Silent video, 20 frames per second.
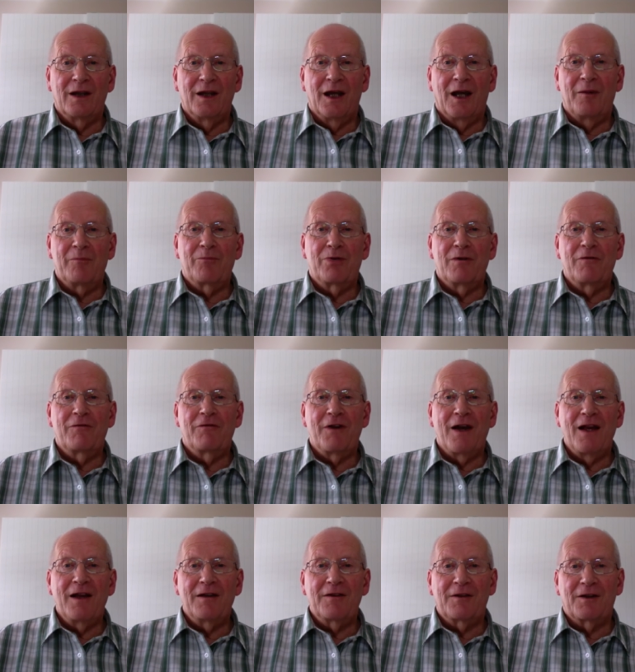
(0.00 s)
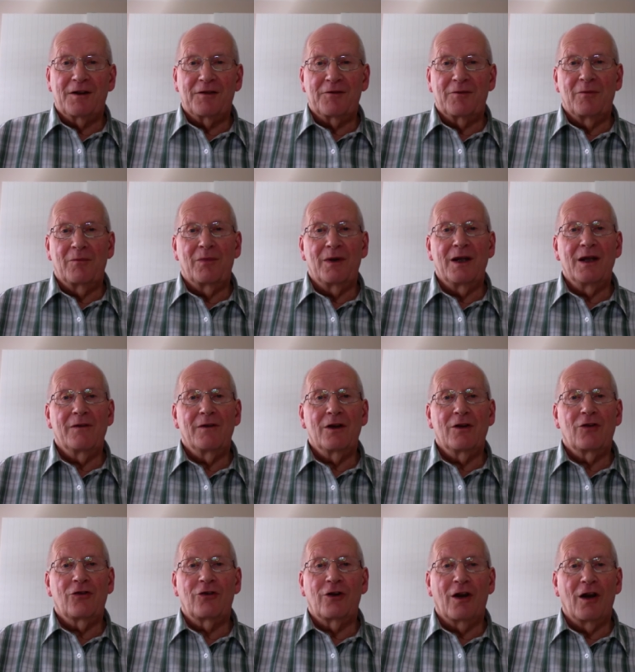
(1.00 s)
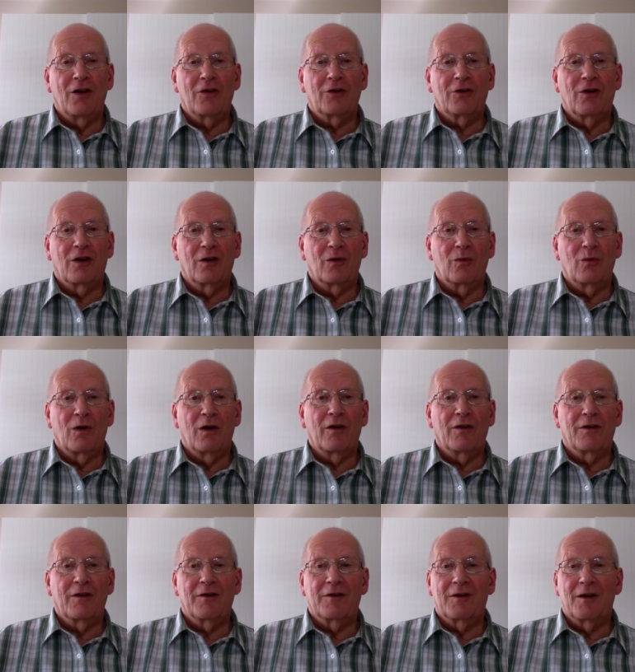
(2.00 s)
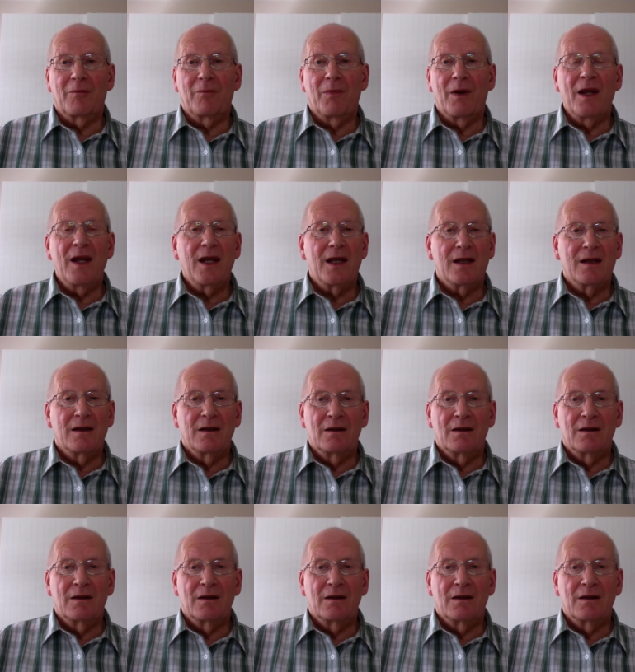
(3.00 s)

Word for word: and prevents us from being the church God wants us to be.